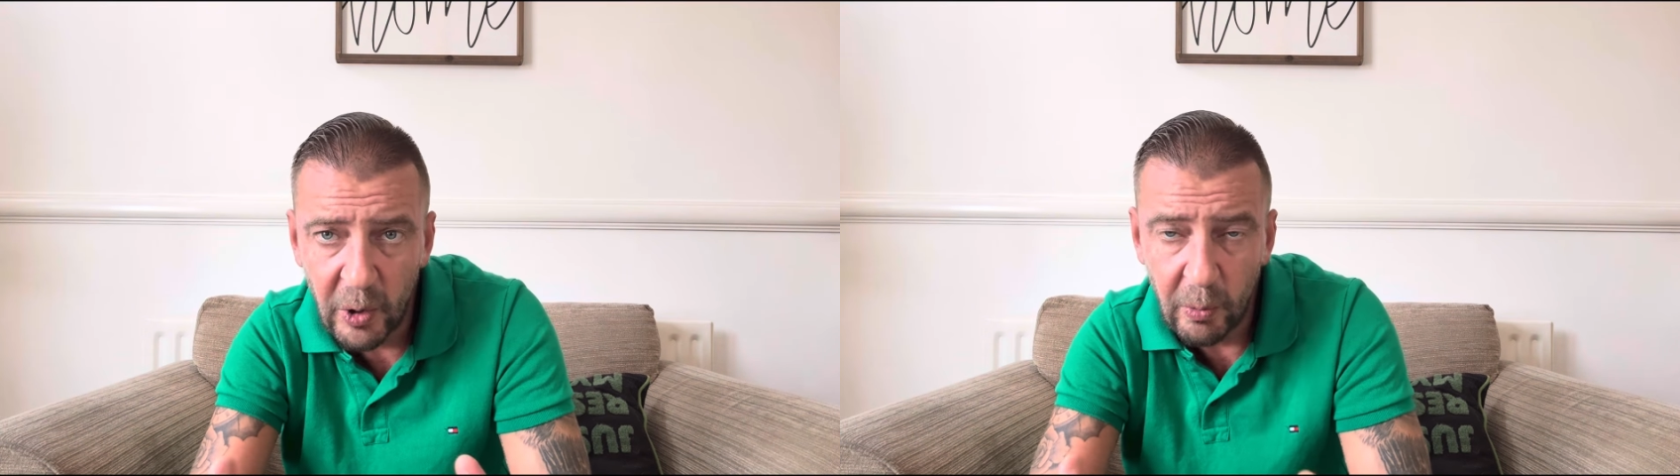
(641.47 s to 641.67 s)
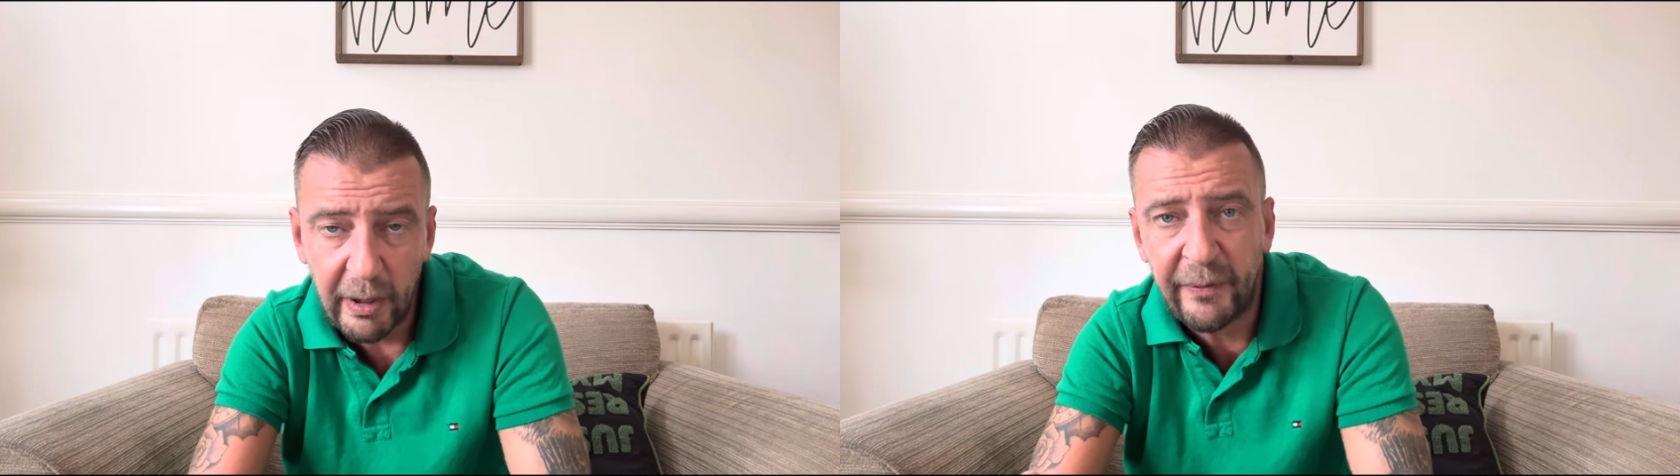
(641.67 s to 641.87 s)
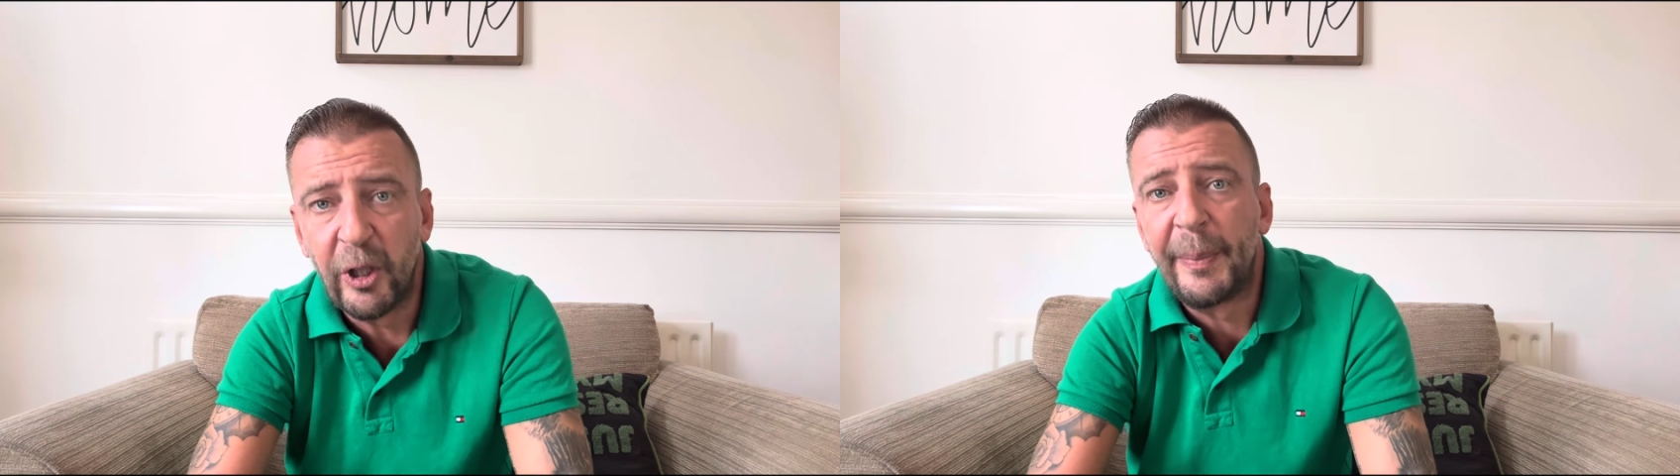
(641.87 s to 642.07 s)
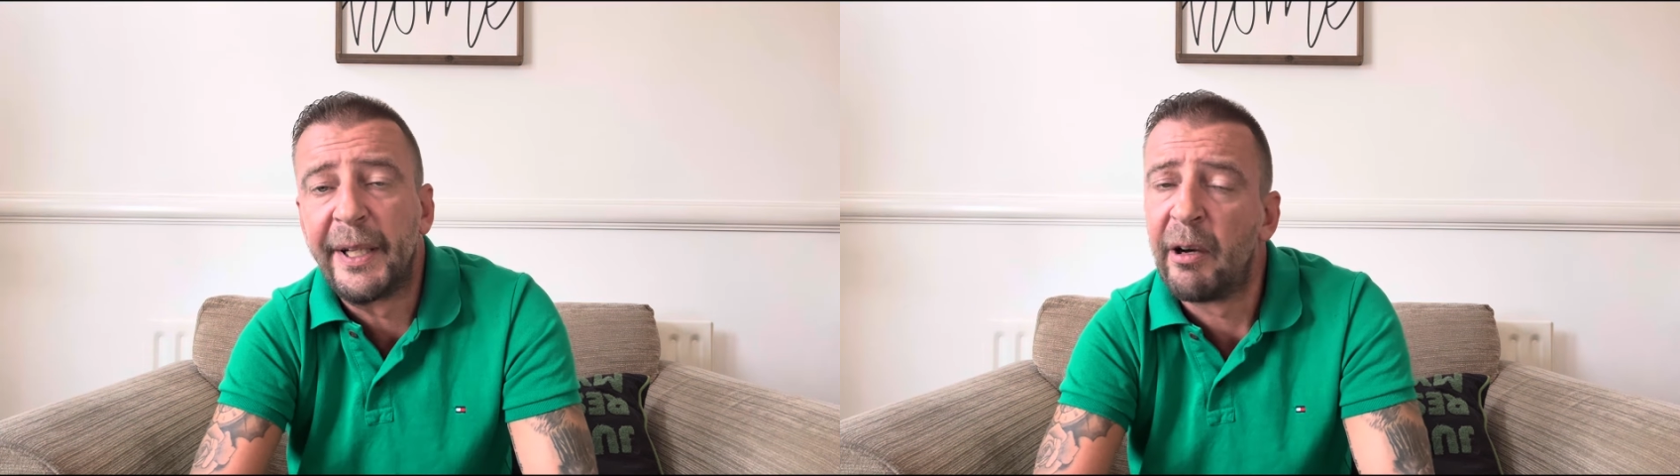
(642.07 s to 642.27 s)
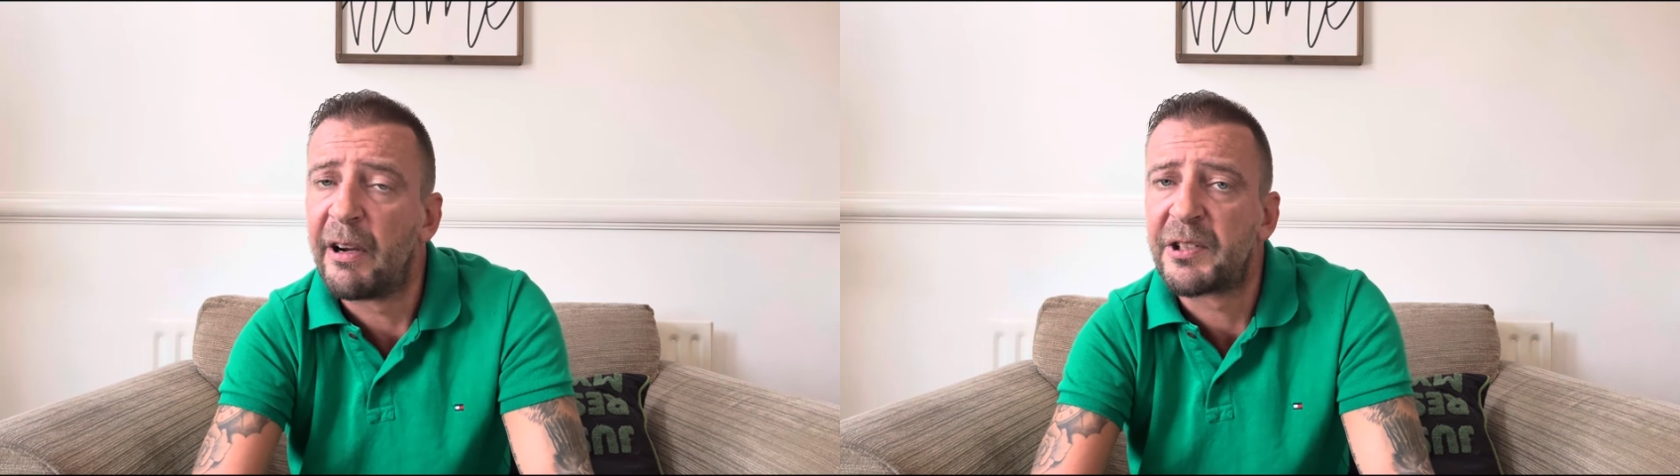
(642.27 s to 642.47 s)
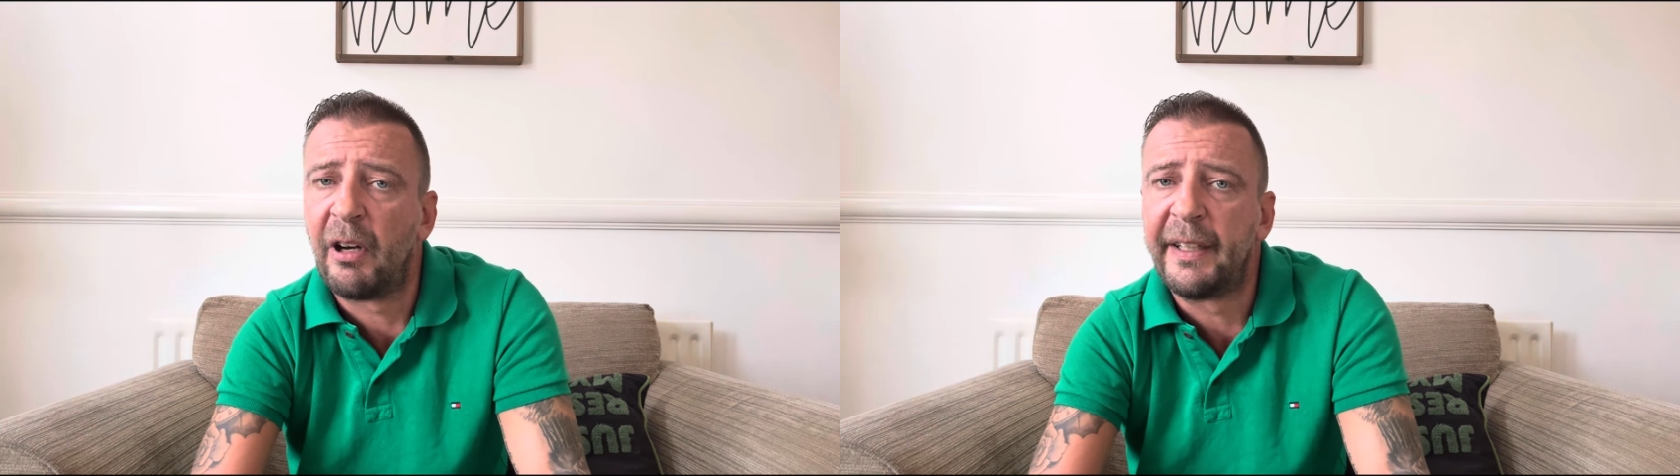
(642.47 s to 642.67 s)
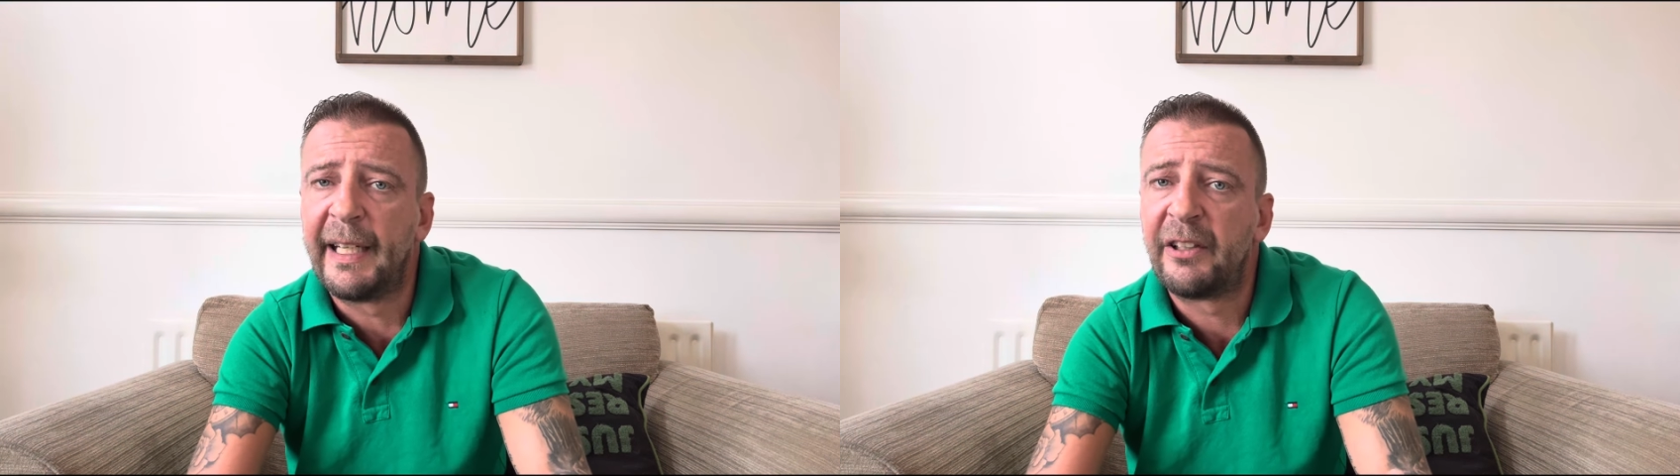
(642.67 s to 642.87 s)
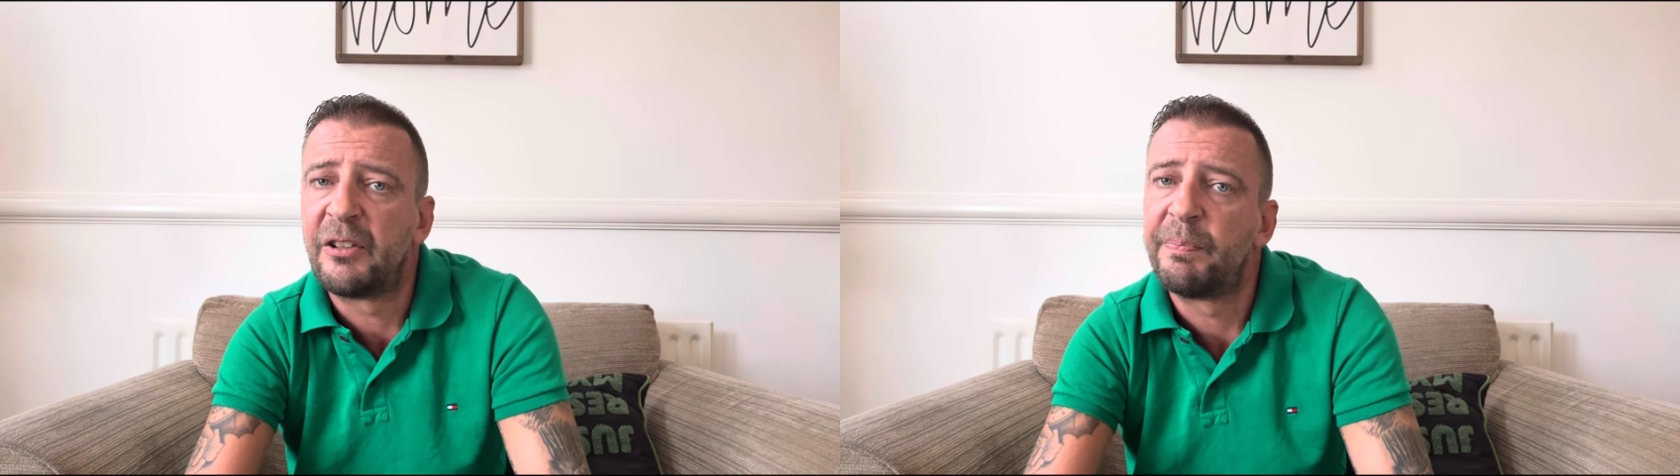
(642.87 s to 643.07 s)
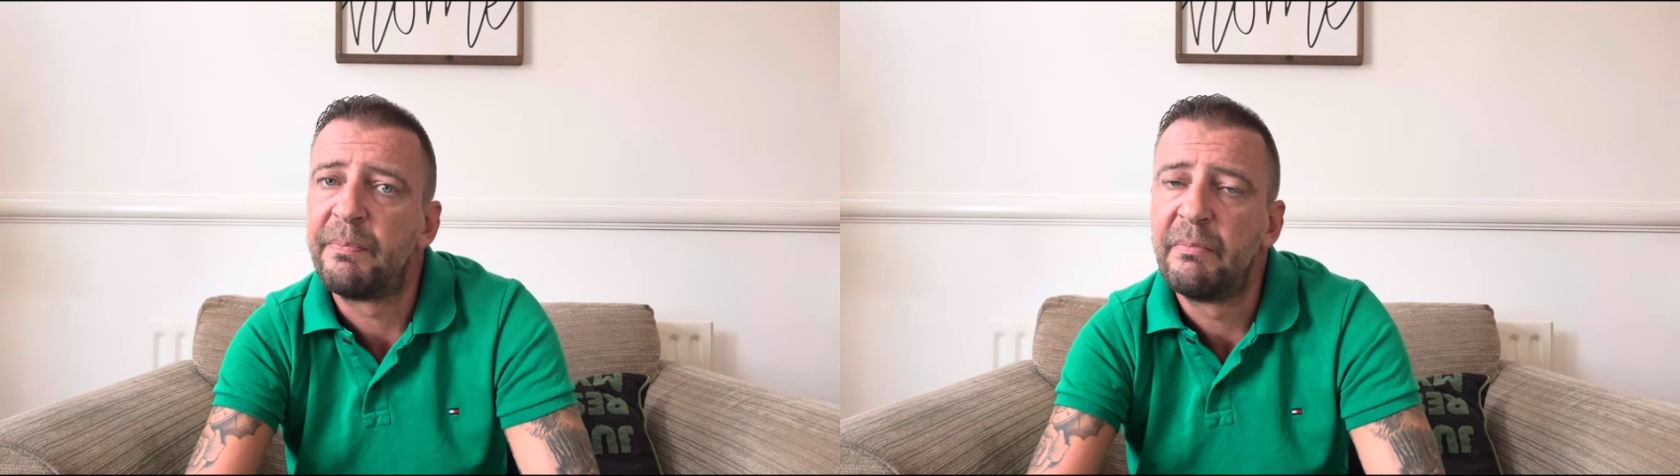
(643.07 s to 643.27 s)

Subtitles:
we thought it'd be a nice idea to